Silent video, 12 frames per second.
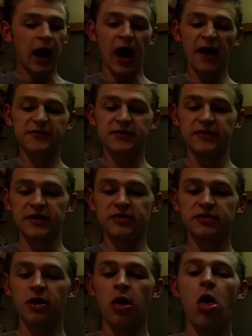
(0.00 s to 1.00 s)
After
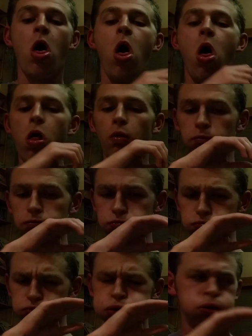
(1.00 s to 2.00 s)
this,
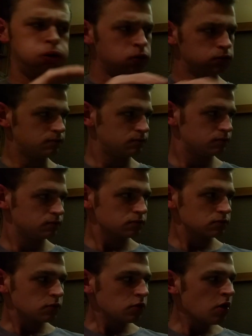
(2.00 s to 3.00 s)

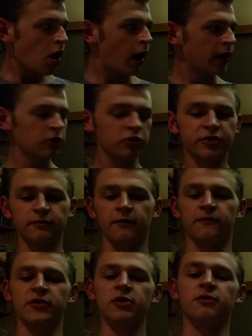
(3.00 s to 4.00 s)
I looked at
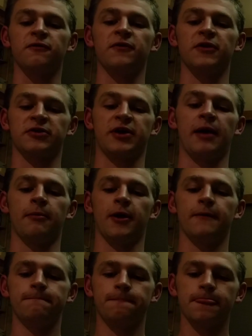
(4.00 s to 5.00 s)
reviews for this
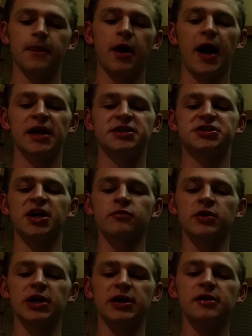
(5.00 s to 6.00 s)
camera, and
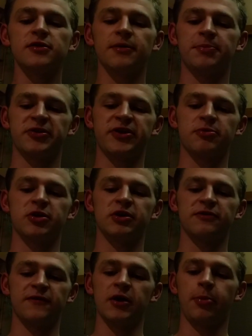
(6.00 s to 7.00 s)
generally the perception
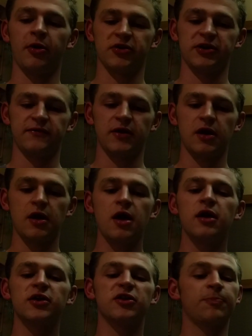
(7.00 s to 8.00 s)
is very positive.
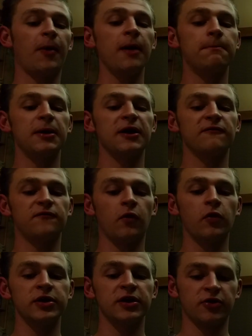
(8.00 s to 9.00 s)
Despite being
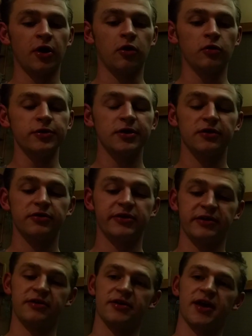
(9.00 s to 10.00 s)
4 years old,
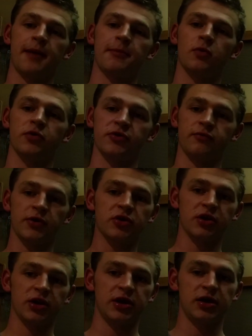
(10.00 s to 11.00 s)
since this camera was
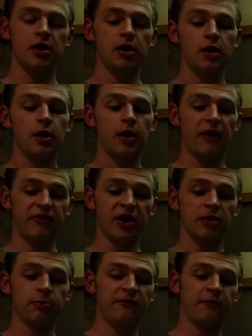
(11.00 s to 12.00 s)
originally
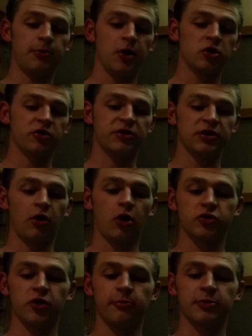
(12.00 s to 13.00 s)
available for purchase in
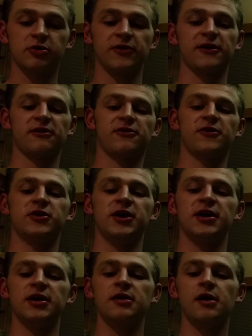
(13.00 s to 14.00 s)
October
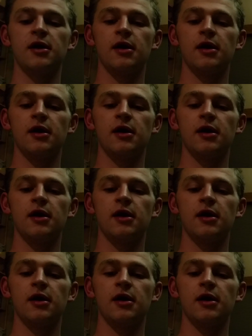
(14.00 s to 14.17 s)
2013,